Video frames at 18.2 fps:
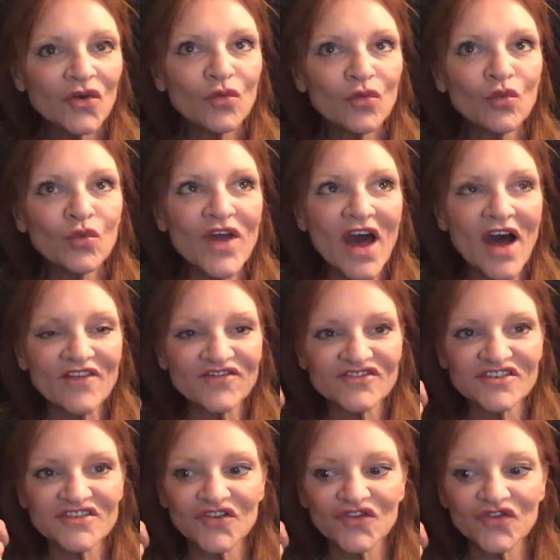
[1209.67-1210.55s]
We have
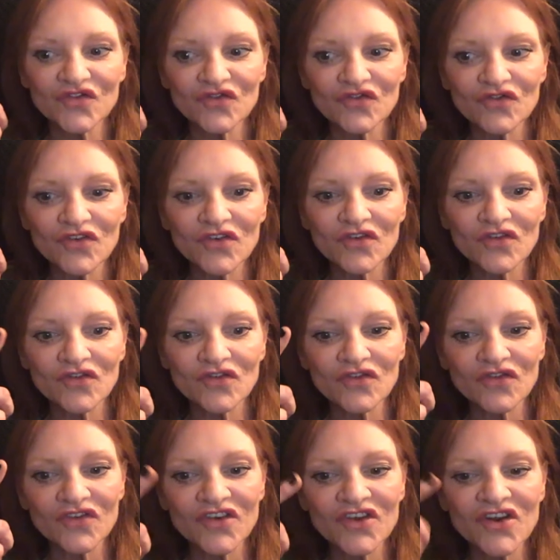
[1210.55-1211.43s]
to,
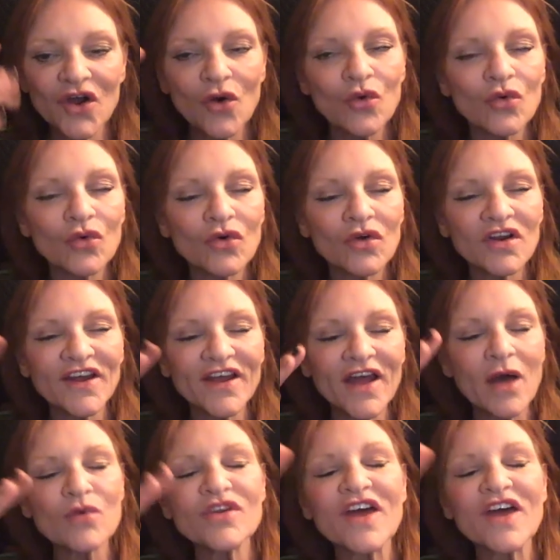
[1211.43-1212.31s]
like
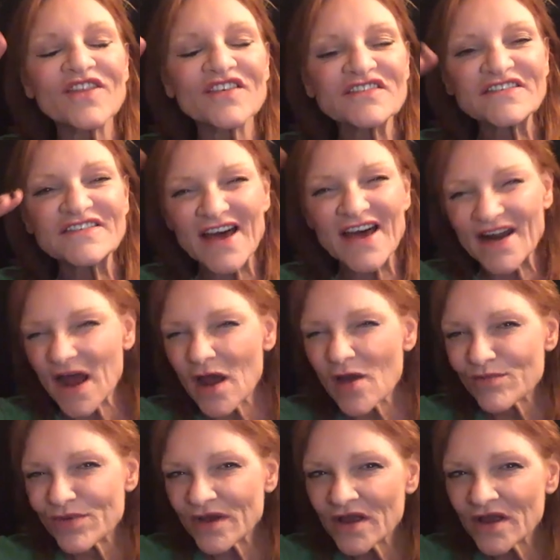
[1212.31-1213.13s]
I would get this set up